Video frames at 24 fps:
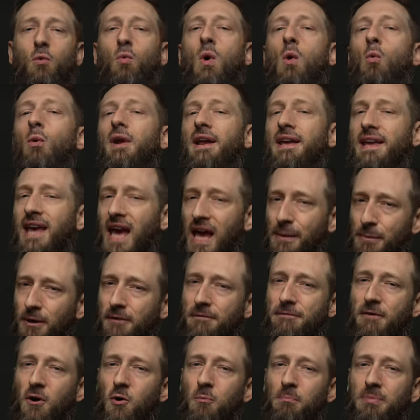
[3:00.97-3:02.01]
what would a gaming
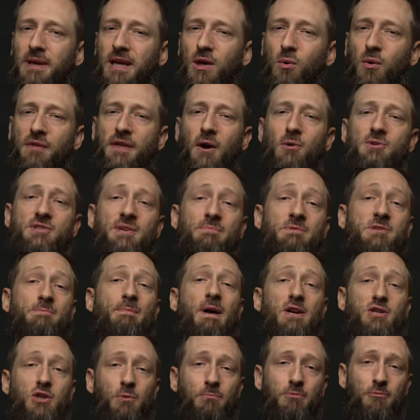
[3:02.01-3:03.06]
phone be without some
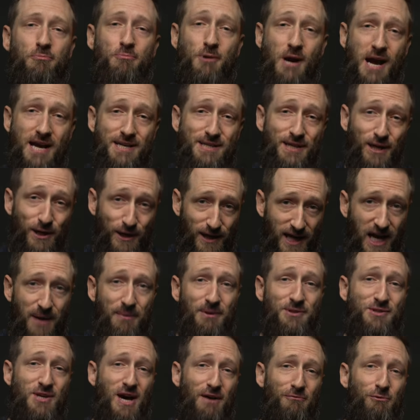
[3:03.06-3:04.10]
special proprietary
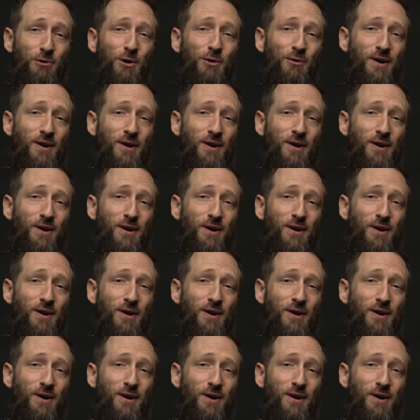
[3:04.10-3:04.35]
gaming software,